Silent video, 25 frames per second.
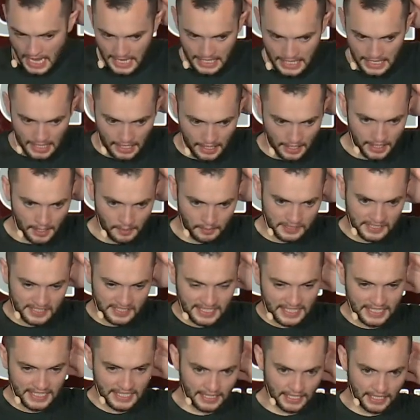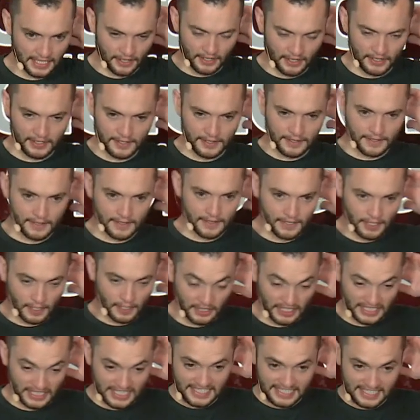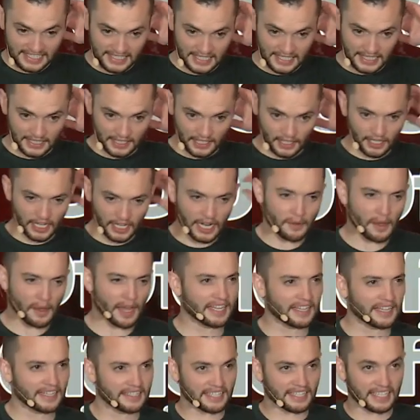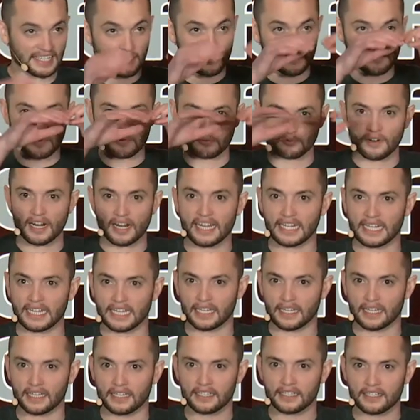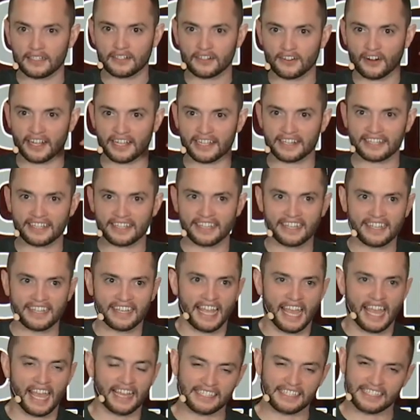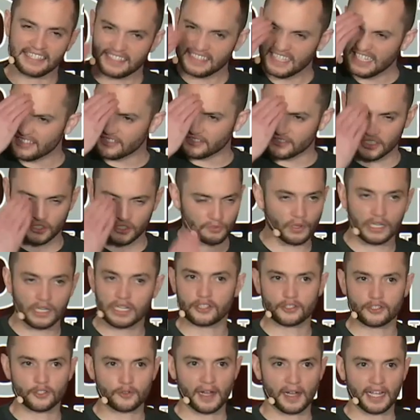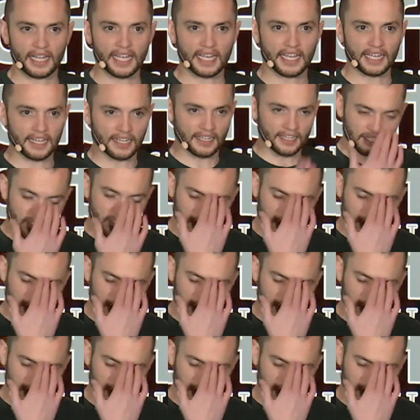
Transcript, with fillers: and, and I'm sitting there. I'm sorry, he's sitting there, and, I, and it's like it had been raining, right? And these things are just running through my head.